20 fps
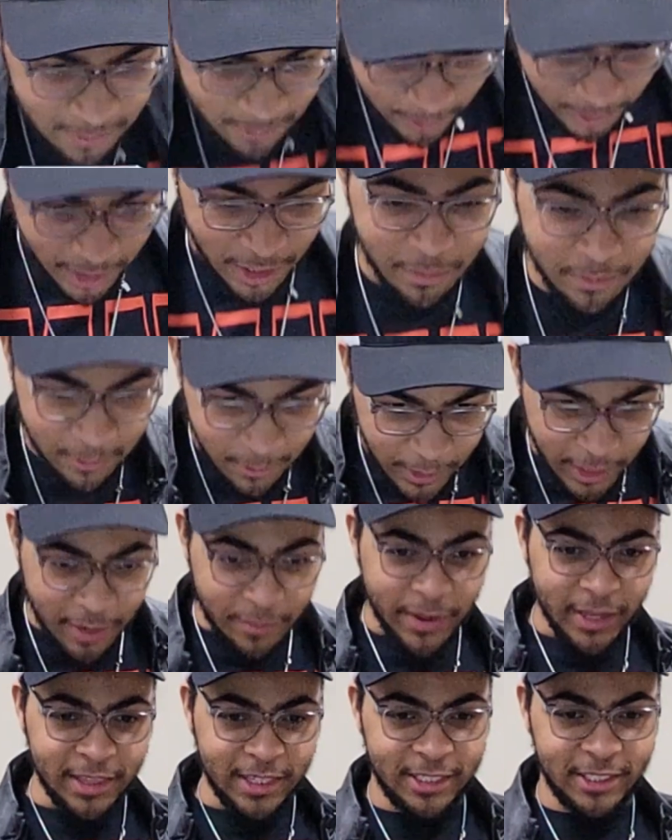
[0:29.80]

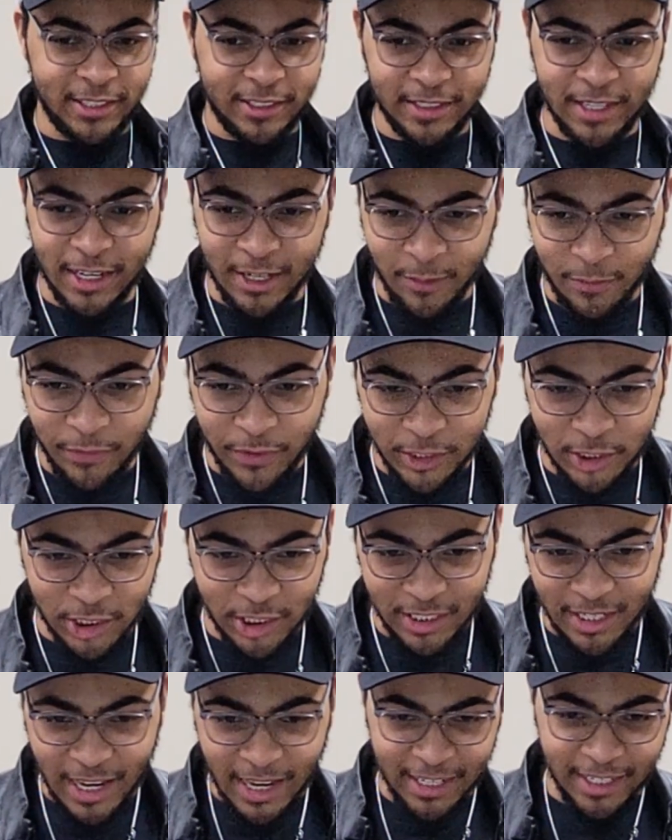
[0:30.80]
an
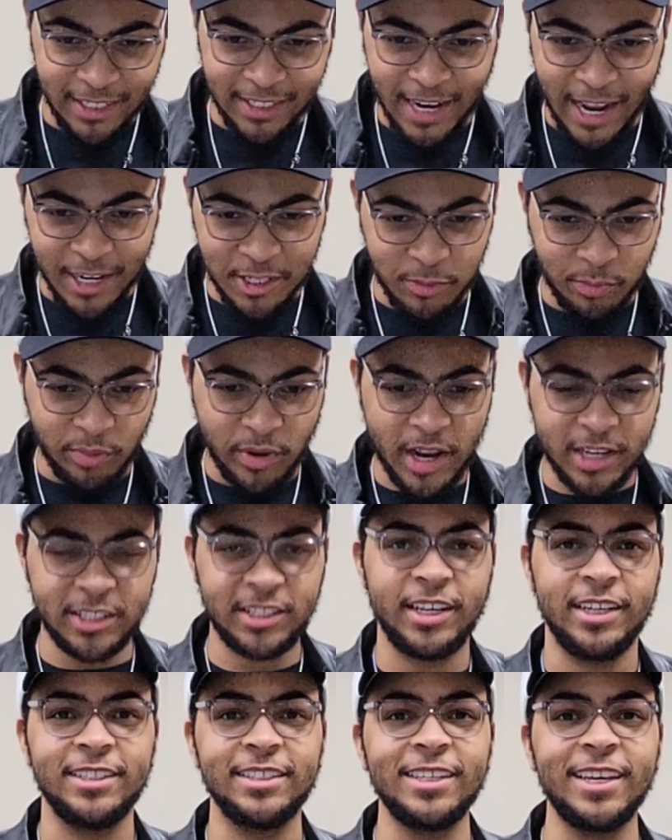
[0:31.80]
efficient and nice
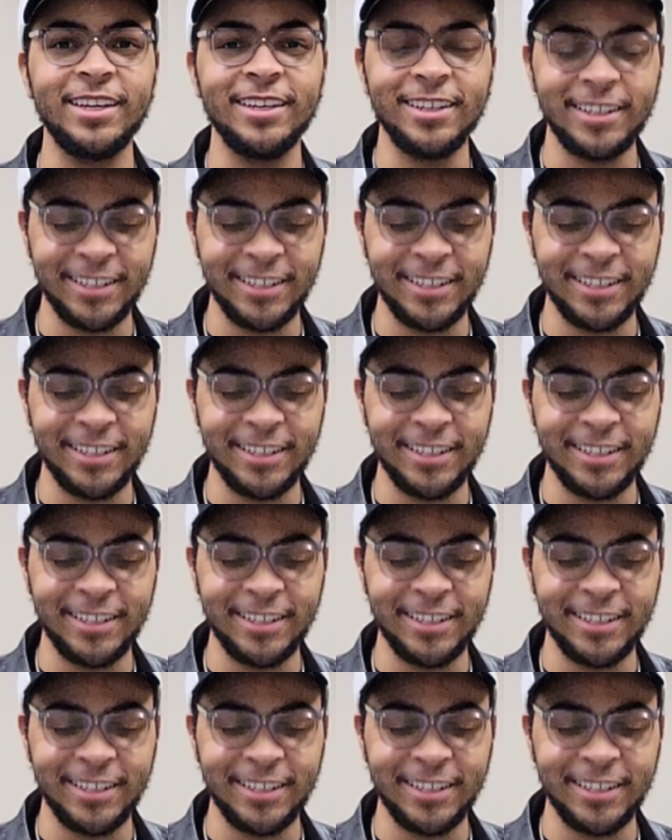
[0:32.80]
process.